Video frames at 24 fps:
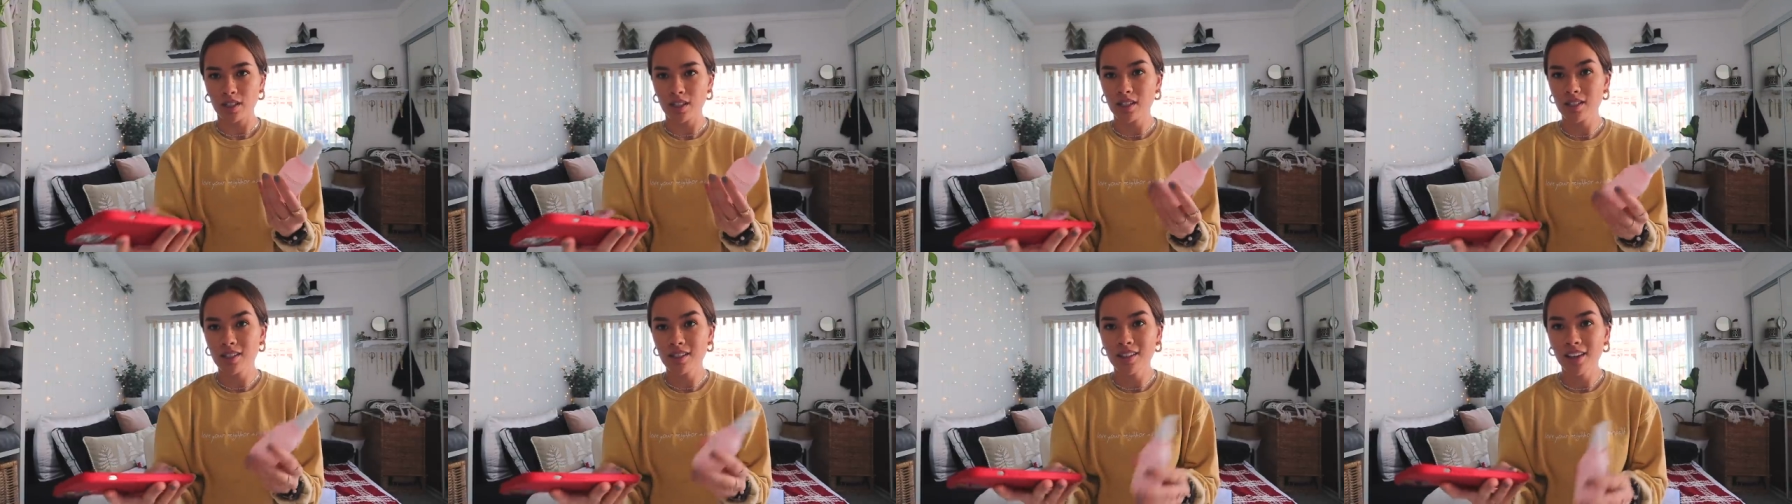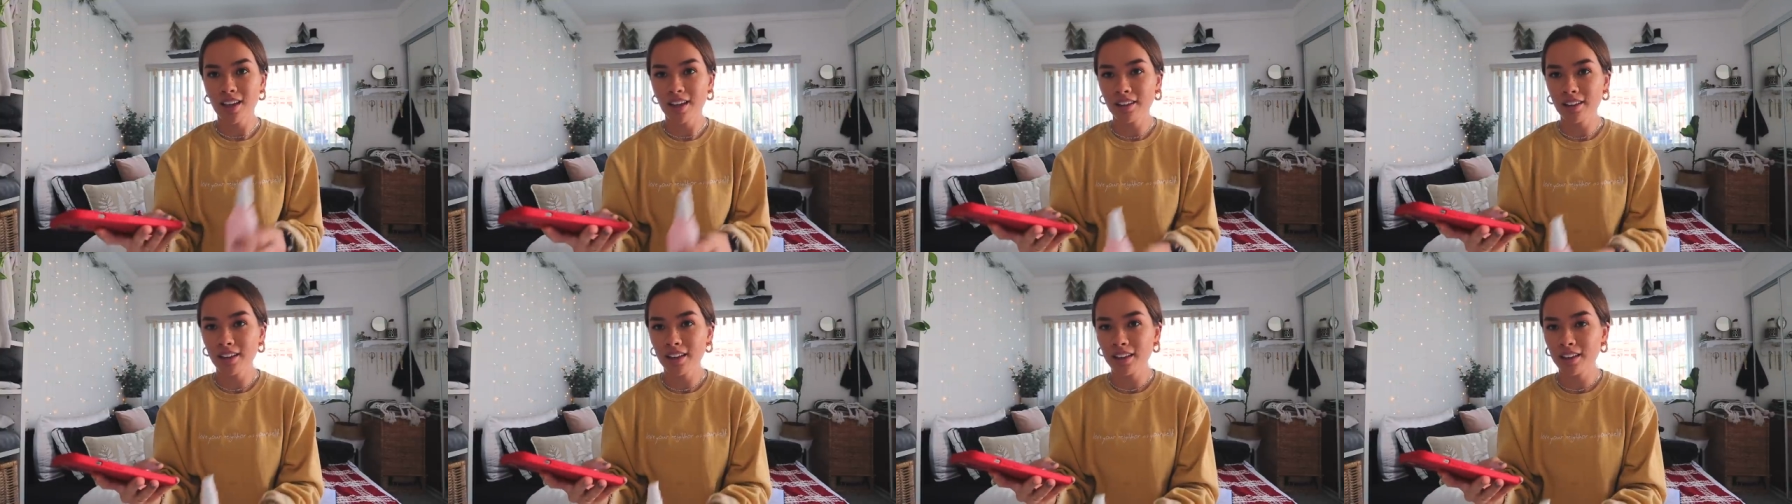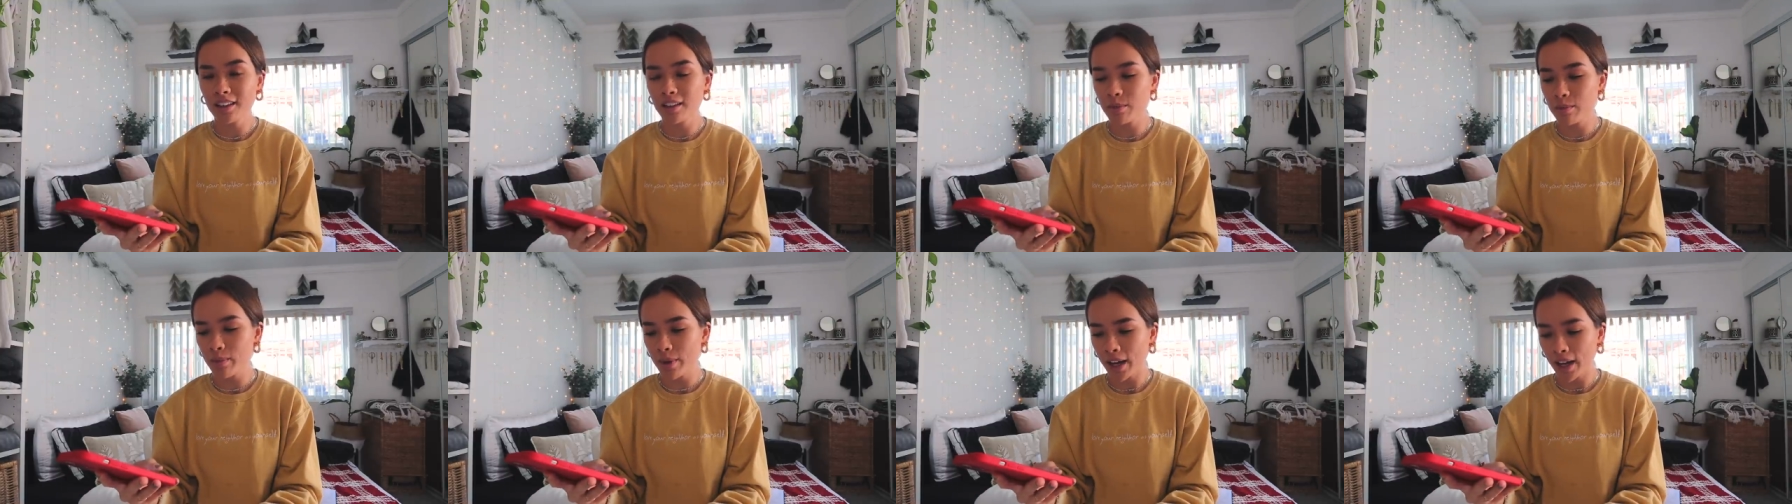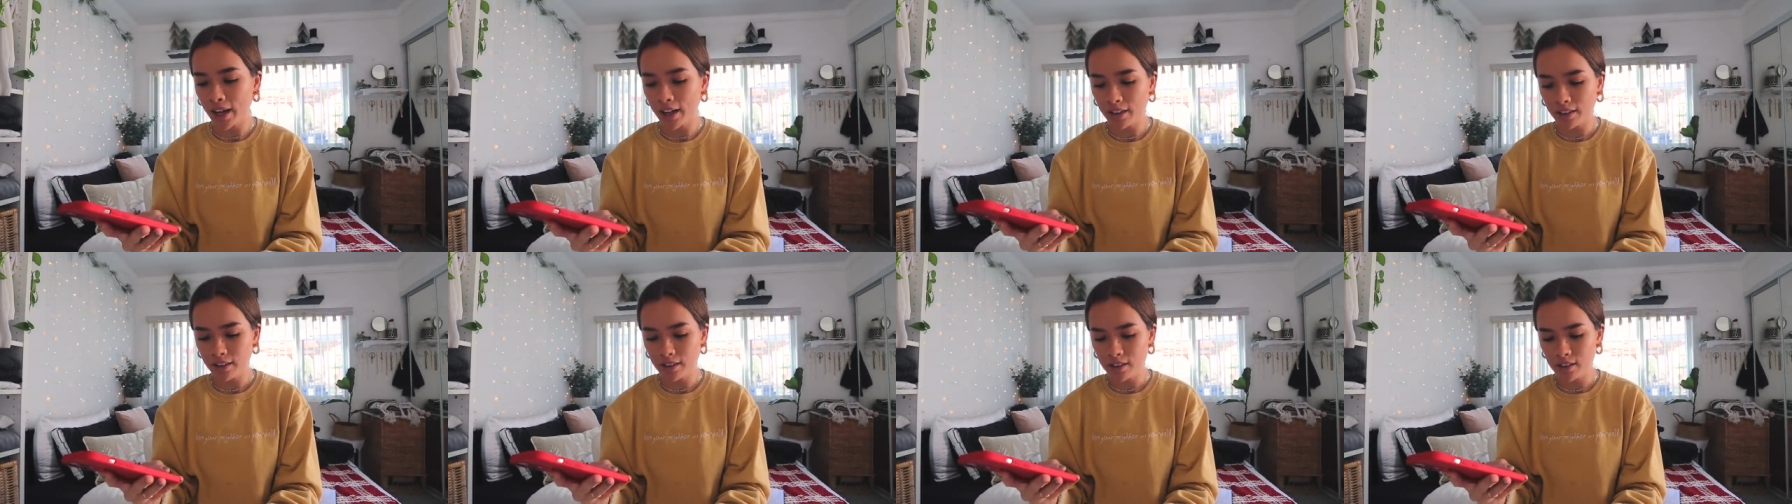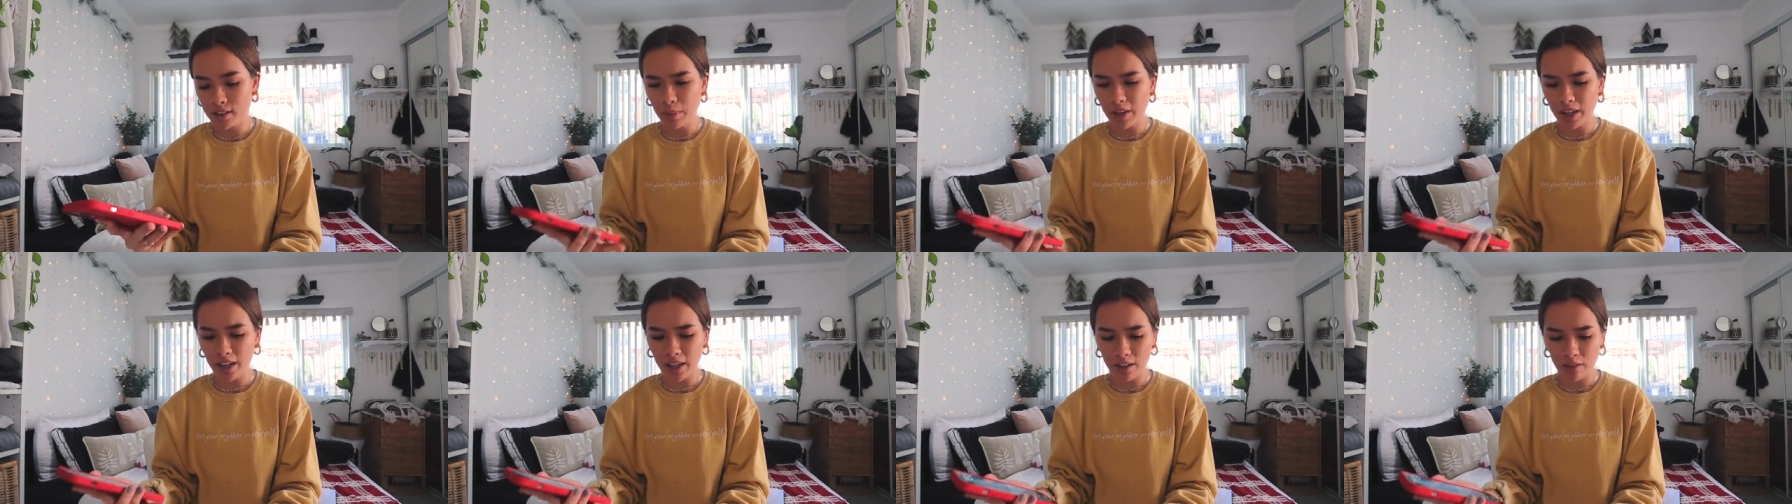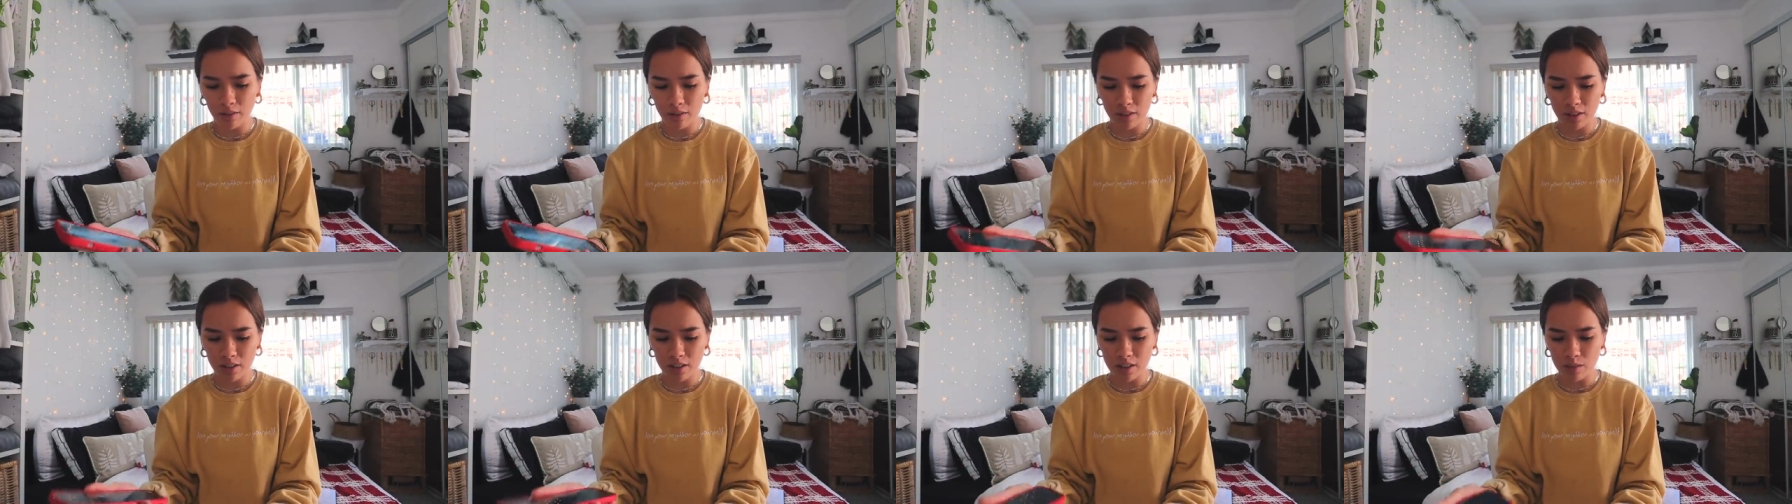Isn't that like the max? But I
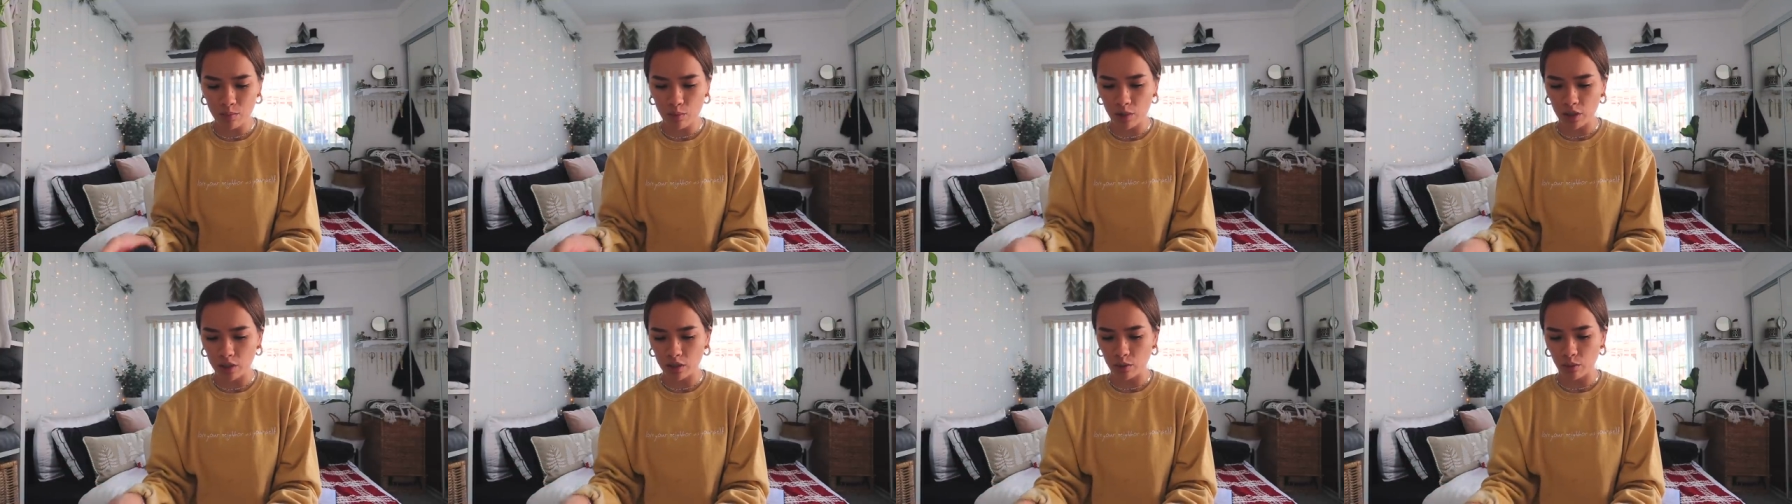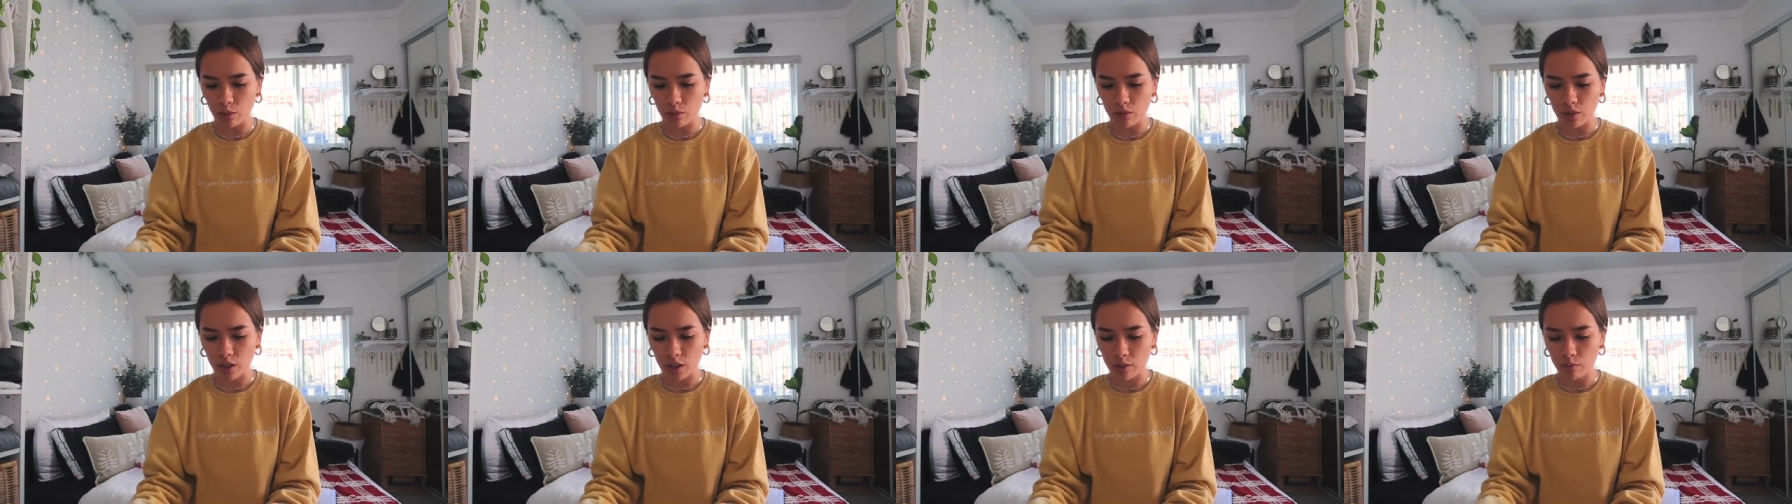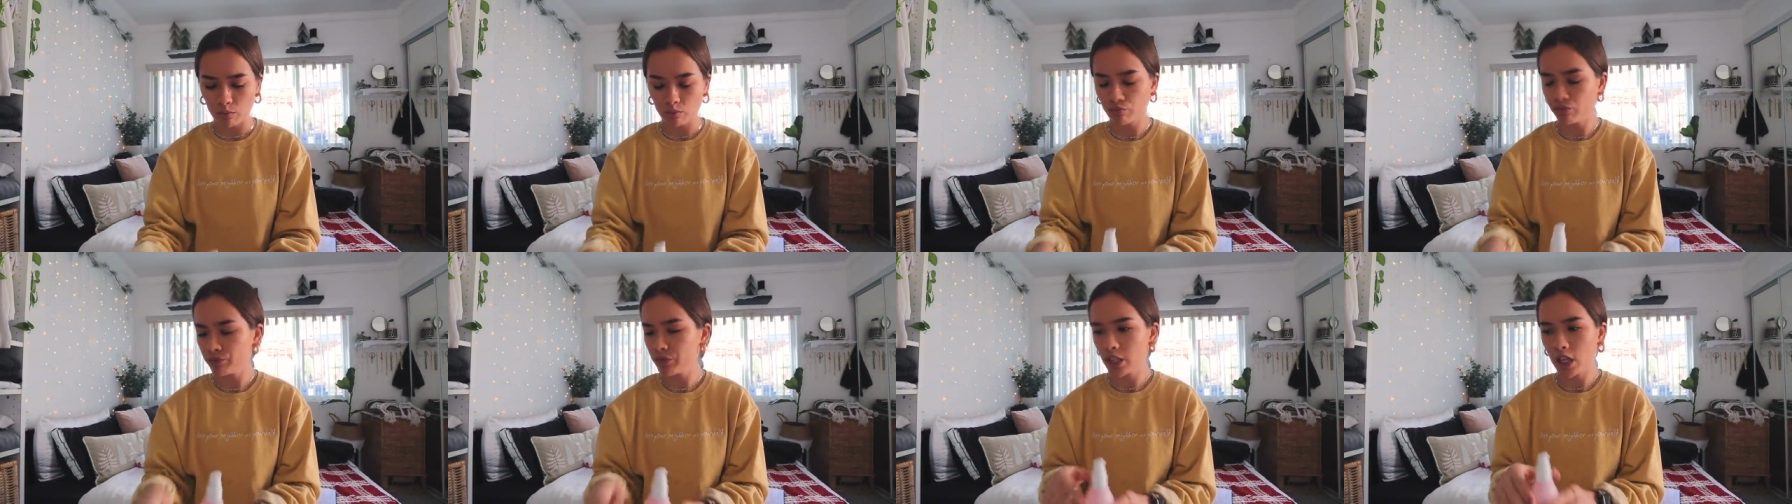don't need to bring the whole thing